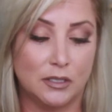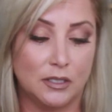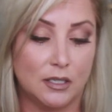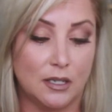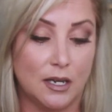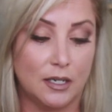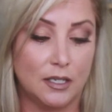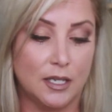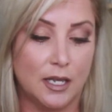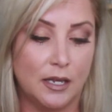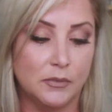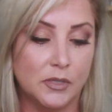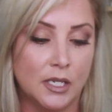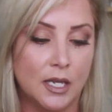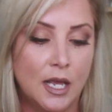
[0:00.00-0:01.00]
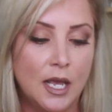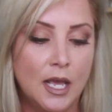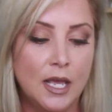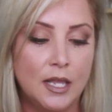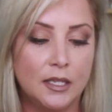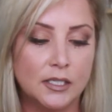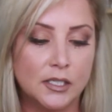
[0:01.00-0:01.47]
It's a lot of claims.
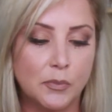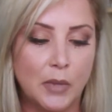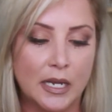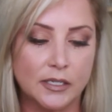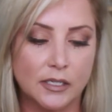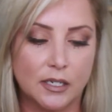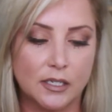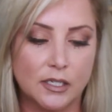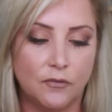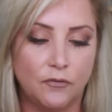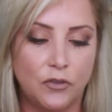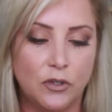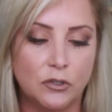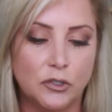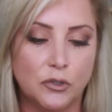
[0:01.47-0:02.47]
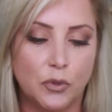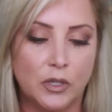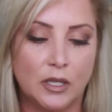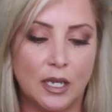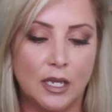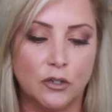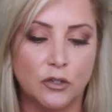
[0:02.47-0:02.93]
This mask is infused
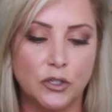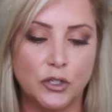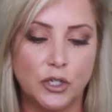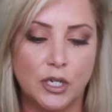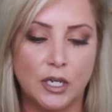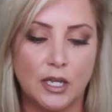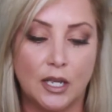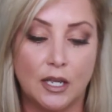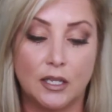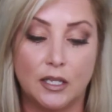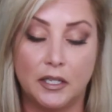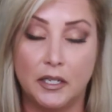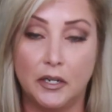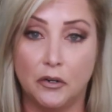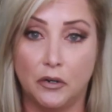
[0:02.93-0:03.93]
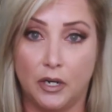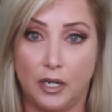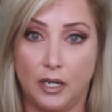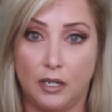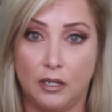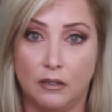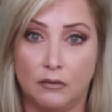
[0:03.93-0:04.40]
with energy
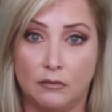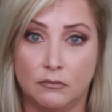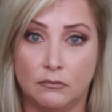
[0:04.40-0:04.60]
clearing.